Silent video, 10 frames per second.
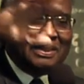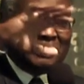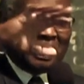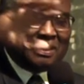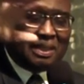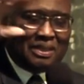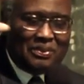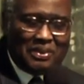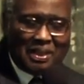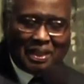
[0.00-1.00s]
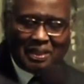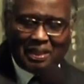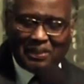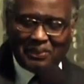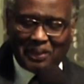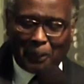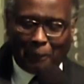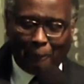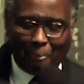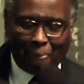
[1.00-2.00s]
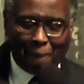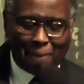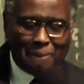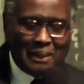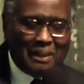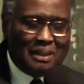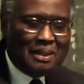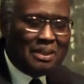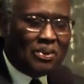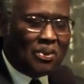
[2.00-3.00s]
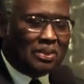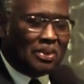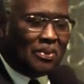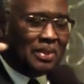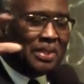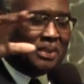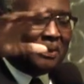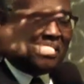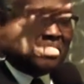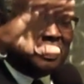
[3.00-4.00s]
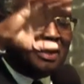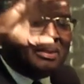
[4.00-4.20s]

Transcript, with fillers: Hallelujah. Hallelujah. Oh, glory to God.